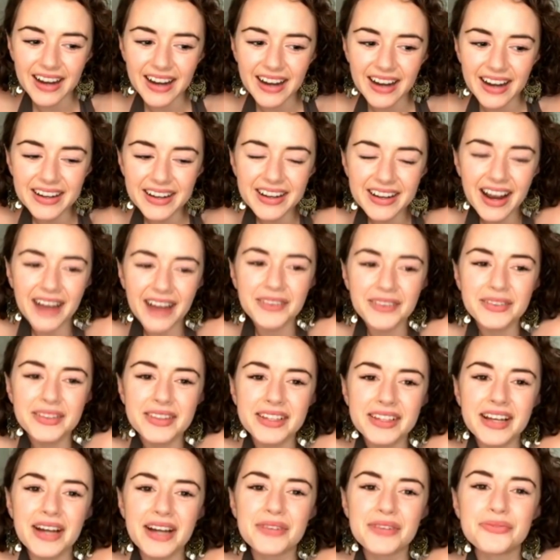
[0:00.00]
I don't
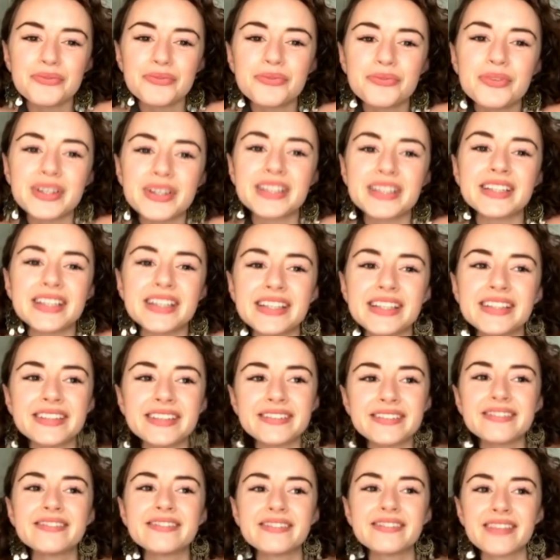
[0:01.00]
think I really
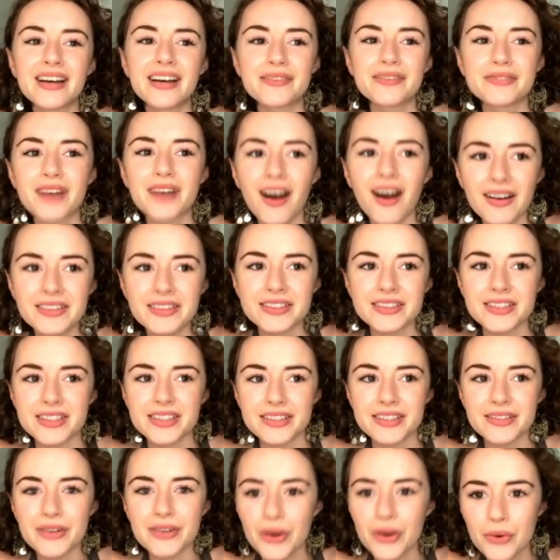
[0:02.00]
have gotten
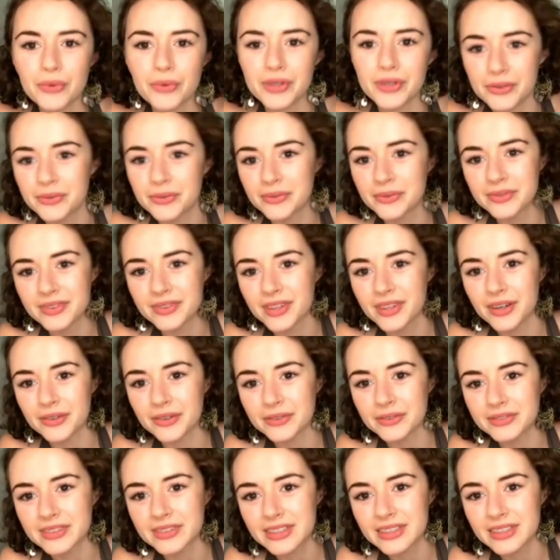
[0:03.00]
to know you, though.